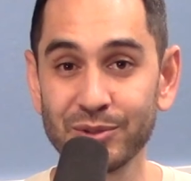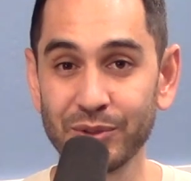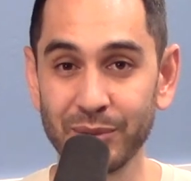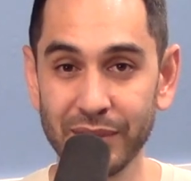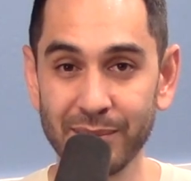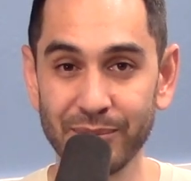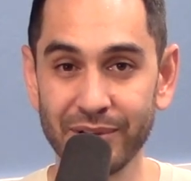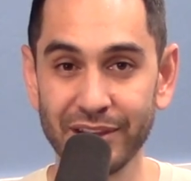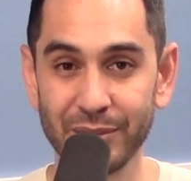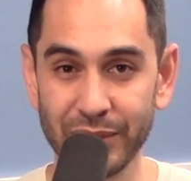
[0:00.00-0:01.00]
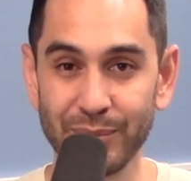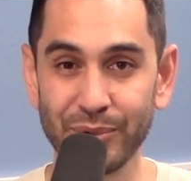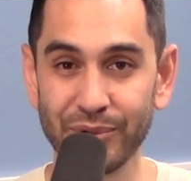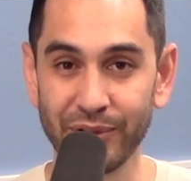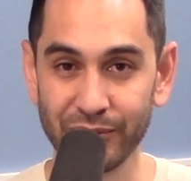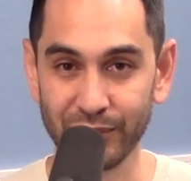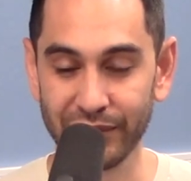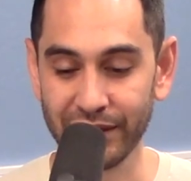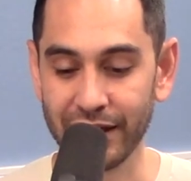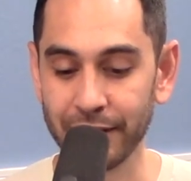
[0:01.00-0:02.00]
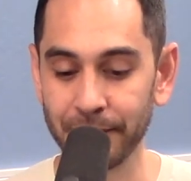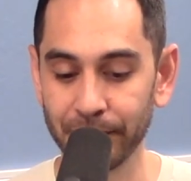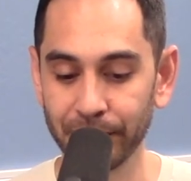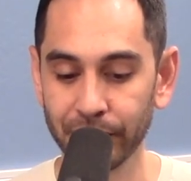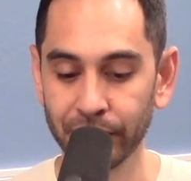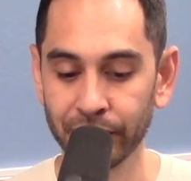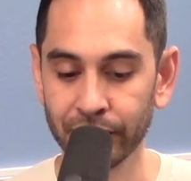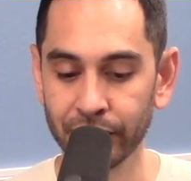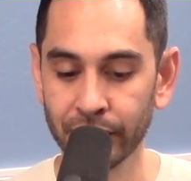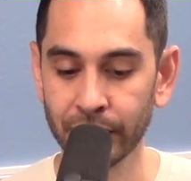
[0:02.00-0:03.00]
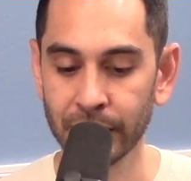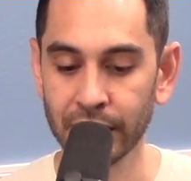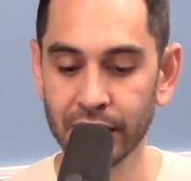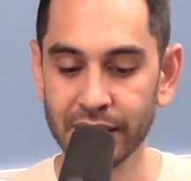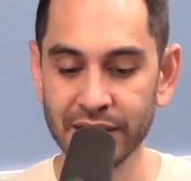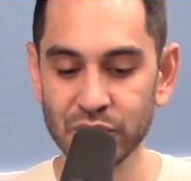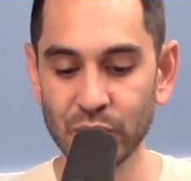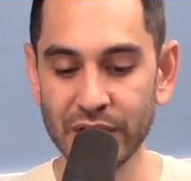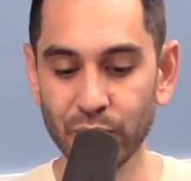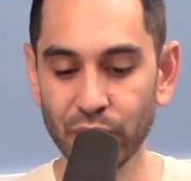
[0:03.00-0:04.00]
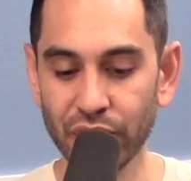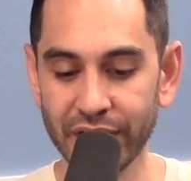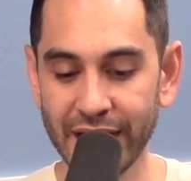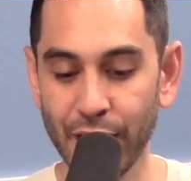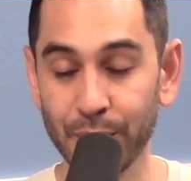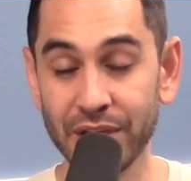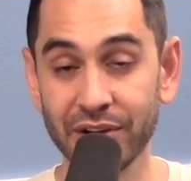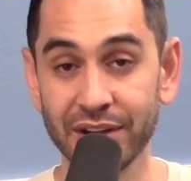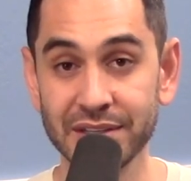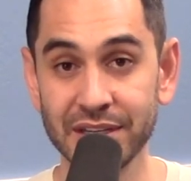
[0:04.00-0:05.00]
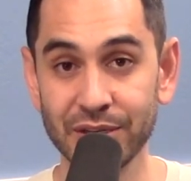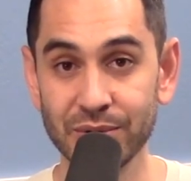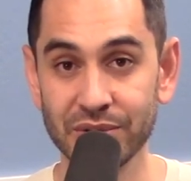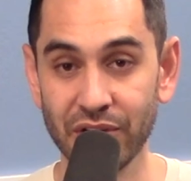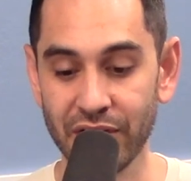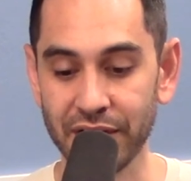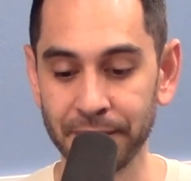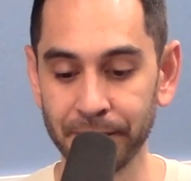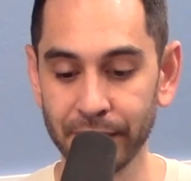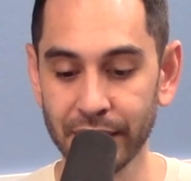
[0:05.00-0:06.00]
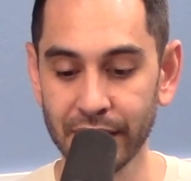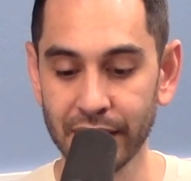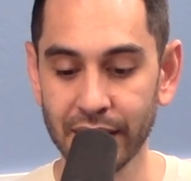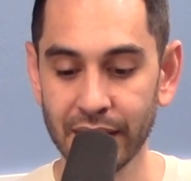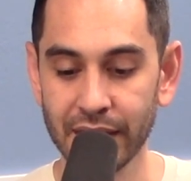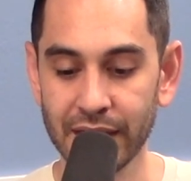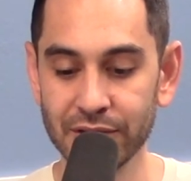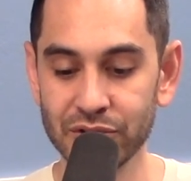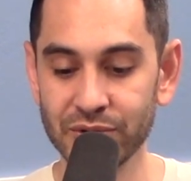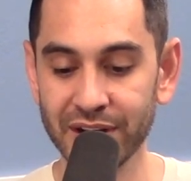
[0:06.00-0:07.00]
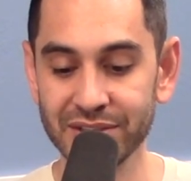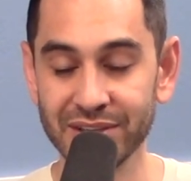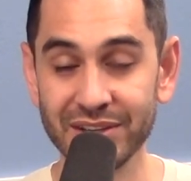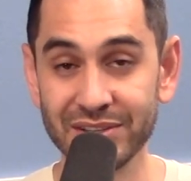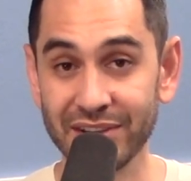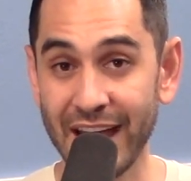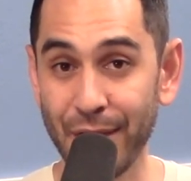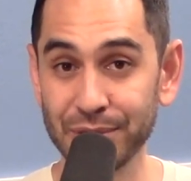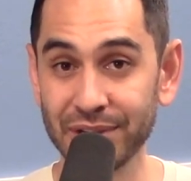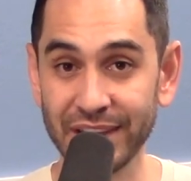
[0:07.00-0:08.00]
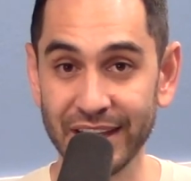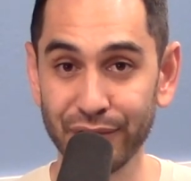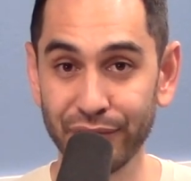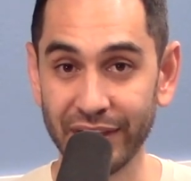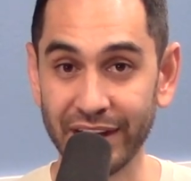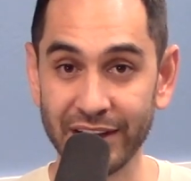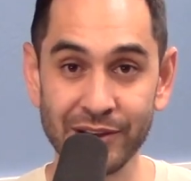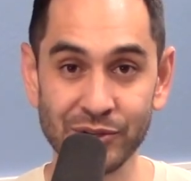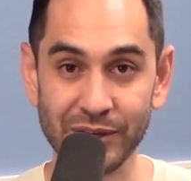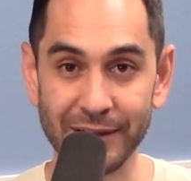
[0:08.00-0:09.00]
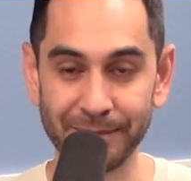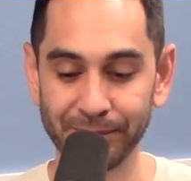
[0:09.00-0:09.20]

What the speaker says: with the people and the people goes with the God. Next week, we'll look at how Peter continues on. He instructs us on how to live in a country.